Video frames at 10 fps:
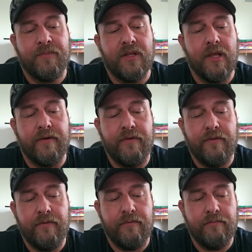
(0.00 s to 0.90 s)
A lot of
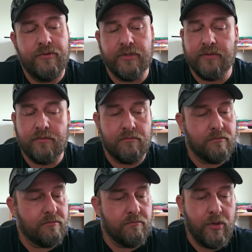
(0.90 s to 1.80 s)
you just
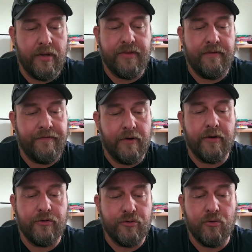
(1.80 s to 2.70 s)
bought the fire
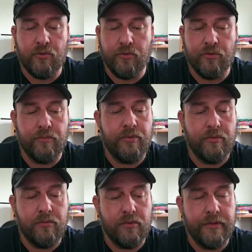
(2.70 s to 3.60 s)
control group
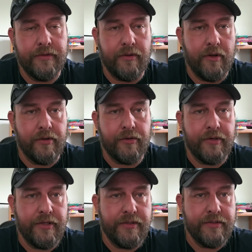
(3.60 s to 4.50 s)
with all the
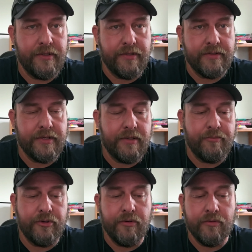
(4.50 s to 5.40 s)
goodies and decided to
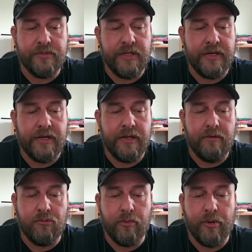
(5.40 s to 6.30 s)
put your own slide on it.
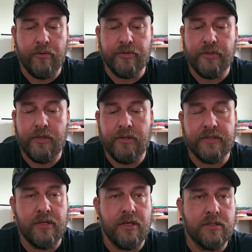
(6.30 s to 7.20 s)
More power to you.
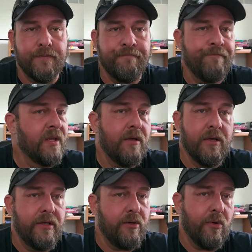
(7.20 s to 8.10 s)
That's awesome.
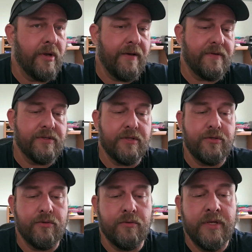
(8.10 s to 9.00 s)
You won't have this
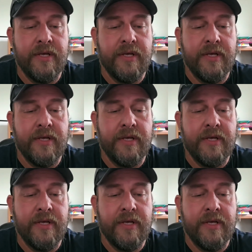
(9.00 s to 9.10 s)
issue.